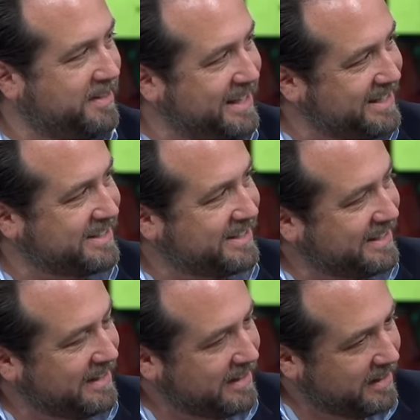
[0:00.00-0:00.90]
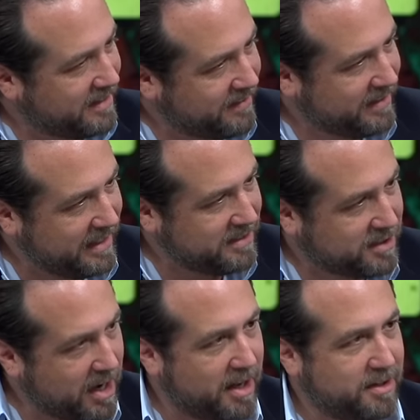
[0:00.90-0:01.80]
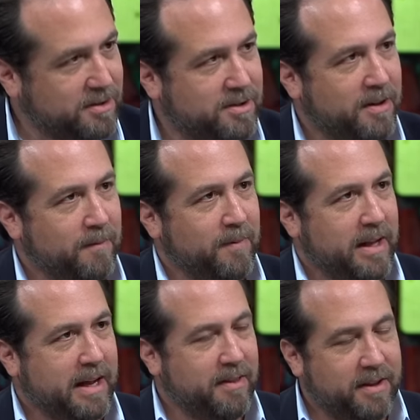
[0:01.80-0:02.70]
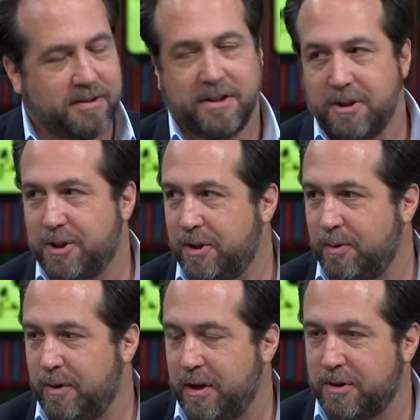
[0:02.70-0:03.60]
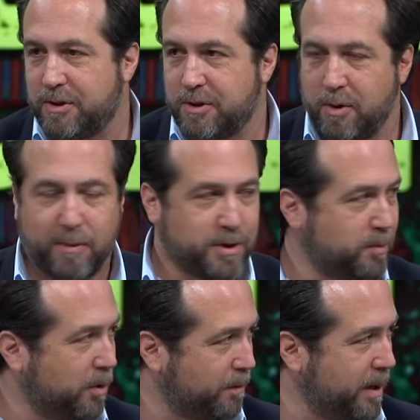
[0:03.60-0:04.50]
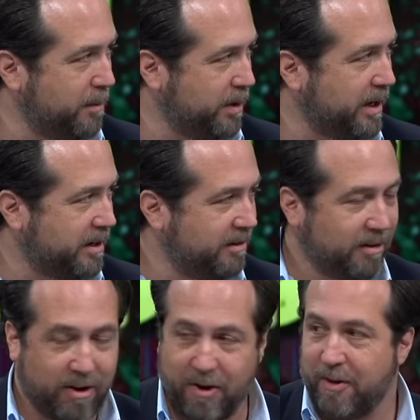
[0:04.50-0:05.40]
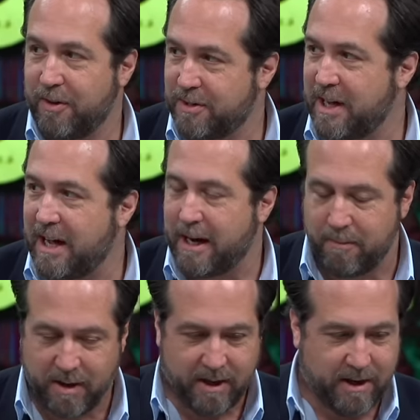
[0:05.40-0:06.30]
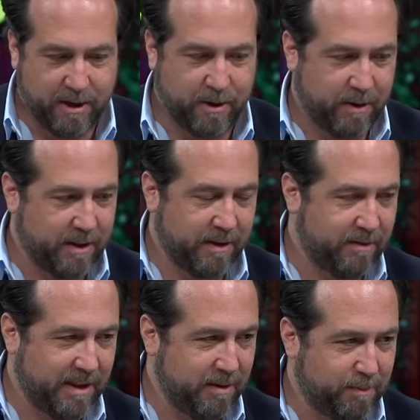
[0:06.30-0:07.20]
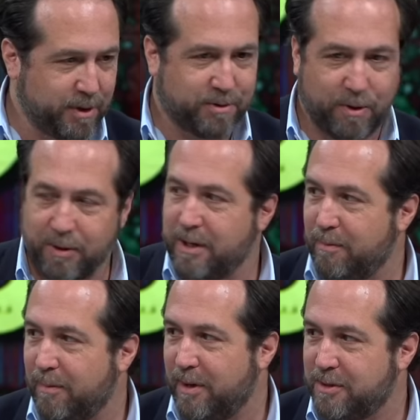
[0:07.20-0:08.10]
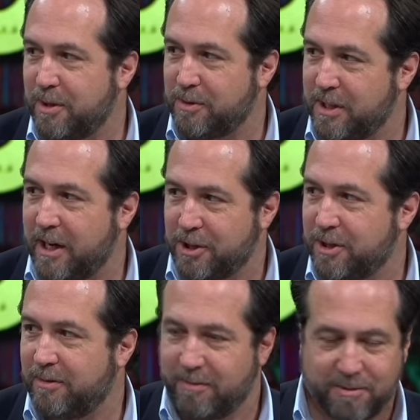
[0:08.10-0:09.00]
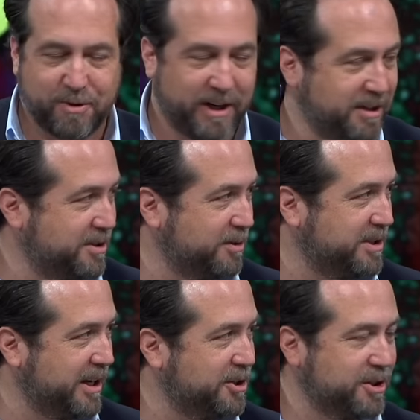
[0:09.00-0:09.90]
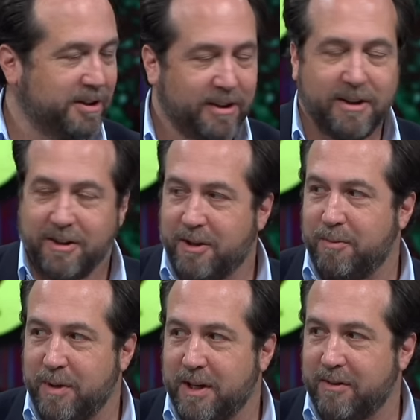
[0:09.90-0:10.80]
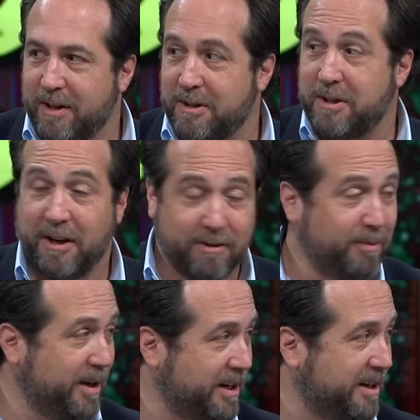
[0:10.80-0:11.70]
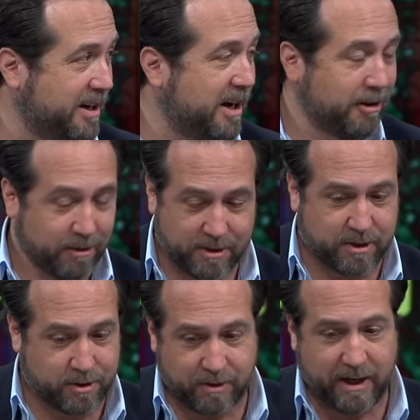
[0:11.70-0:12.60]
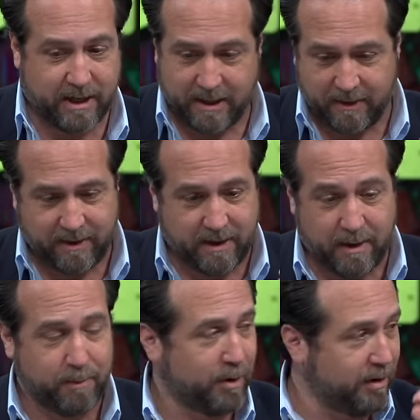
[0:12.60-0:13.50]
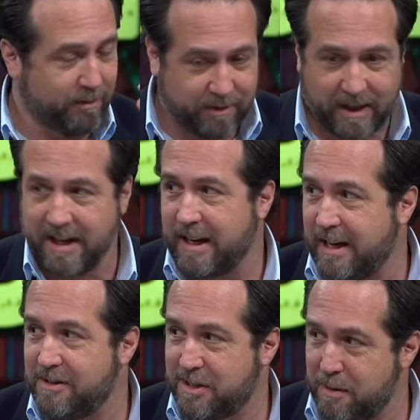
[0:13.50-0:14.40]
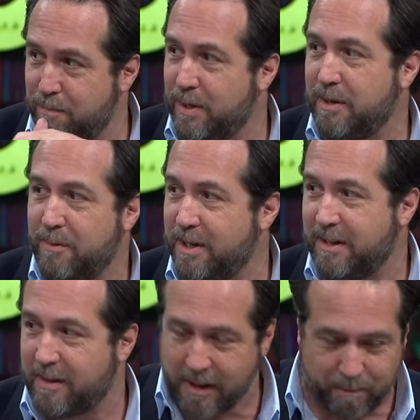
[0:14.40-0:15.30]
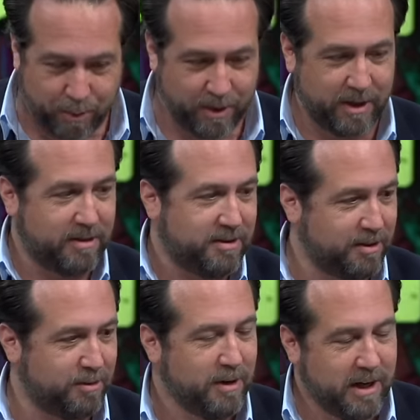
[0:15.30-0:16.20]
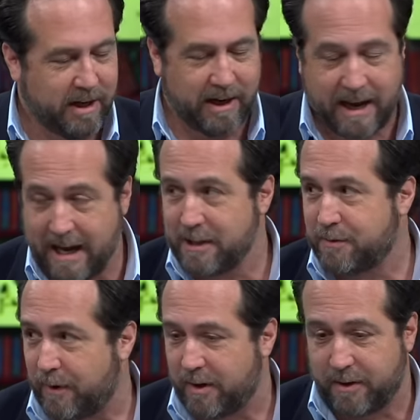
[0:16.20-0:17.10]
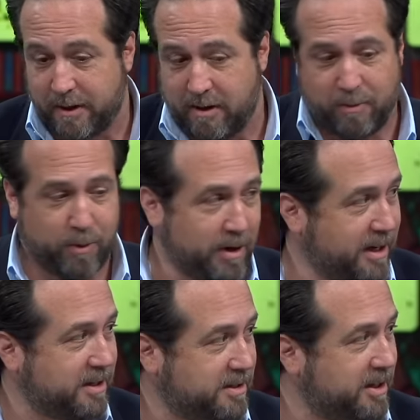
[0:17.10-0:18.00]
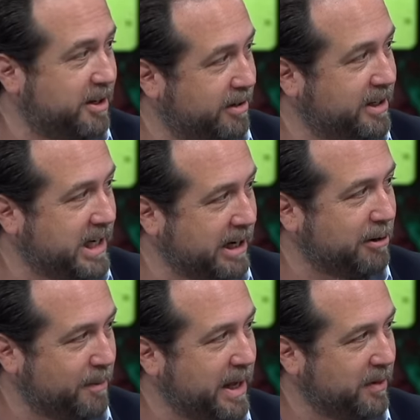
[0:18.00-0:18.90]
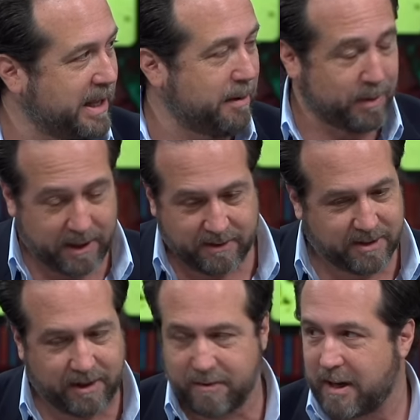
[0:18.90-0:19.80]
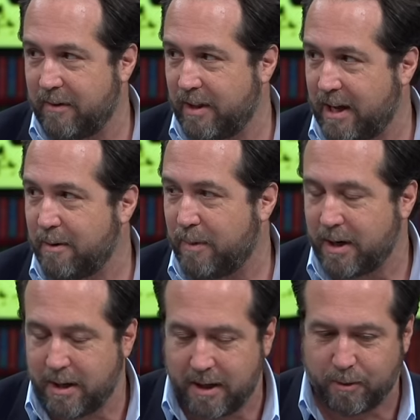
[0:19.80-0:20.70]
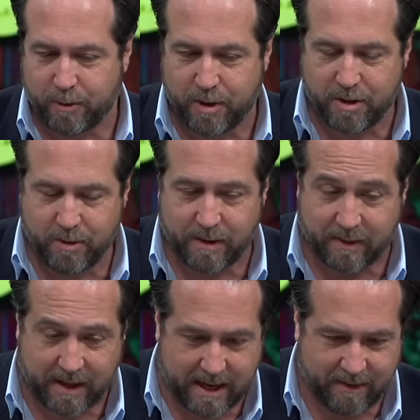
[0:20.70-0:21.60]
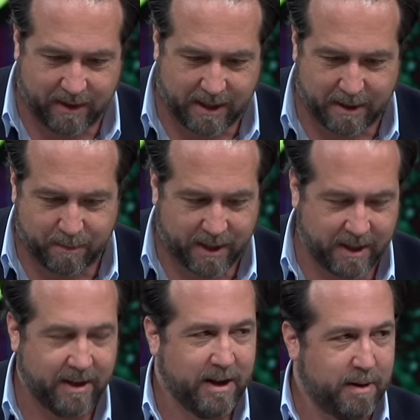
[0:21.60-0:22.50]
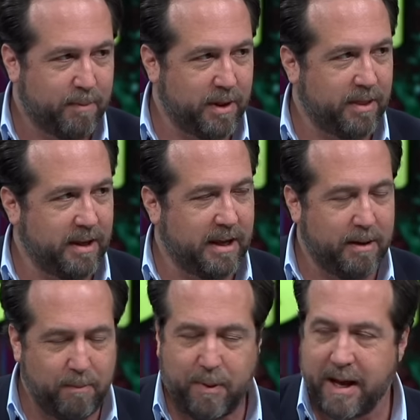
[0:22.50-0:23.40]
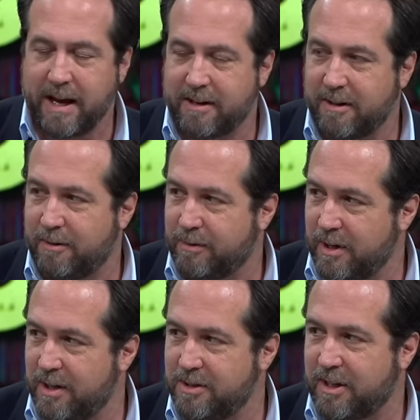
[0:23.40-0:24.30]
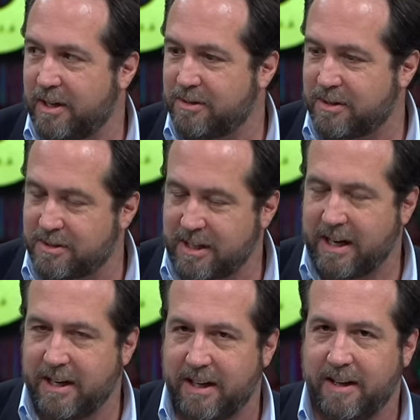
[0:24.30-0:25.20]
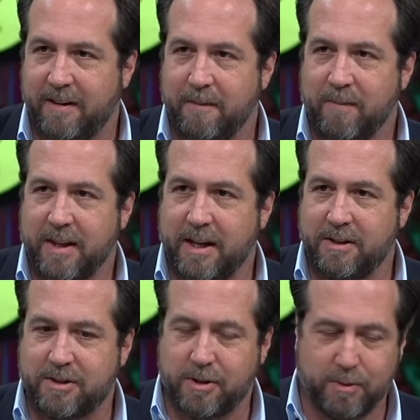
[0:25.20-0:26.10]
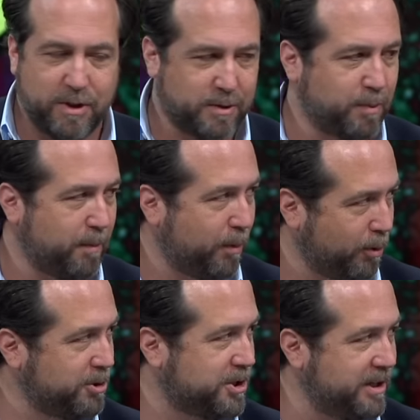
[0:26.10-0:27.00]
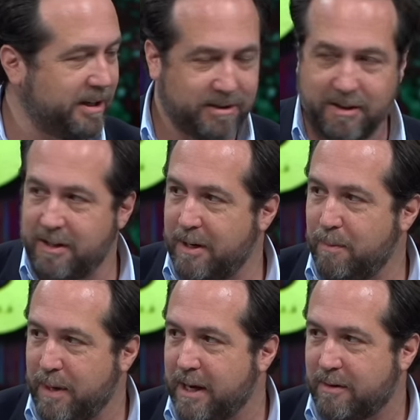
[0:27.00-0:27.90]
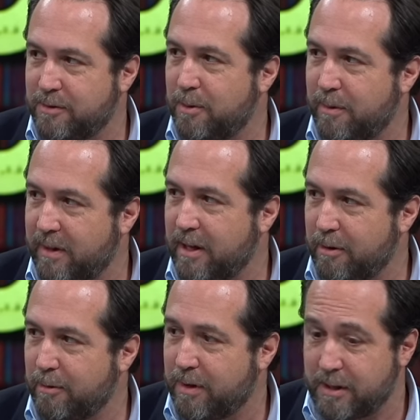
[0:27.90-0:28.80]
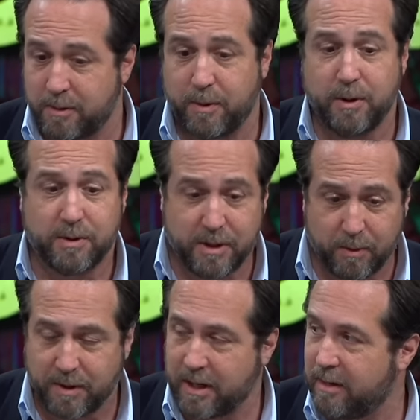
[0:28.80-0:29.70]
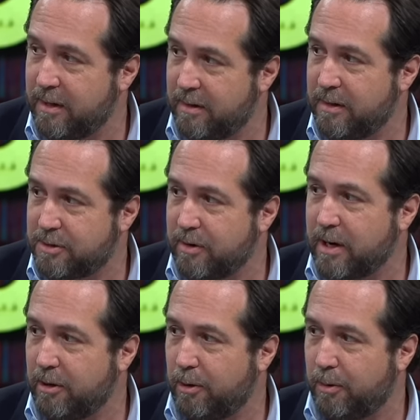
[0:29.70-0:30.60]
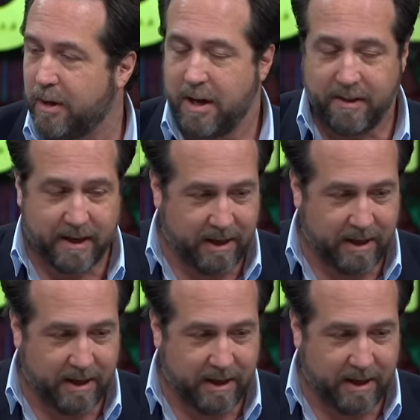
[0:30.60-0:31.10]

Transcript: yeah. this, these guns and this issue is so much more public all the time. You know, the, the Petroleum Association, Trade Association, could be giving a ton of money to Congress to try and get the number of light ends and bitumen that they put into uh, asphalt there, and we're not going to sit here and care about that, but they yeah. still have to give a lot of money in order to do that. They have a lot of money. But the impact of guns on society is so disproportionate to the impact of so many of the other things that when you see what the, the, the stranglehold that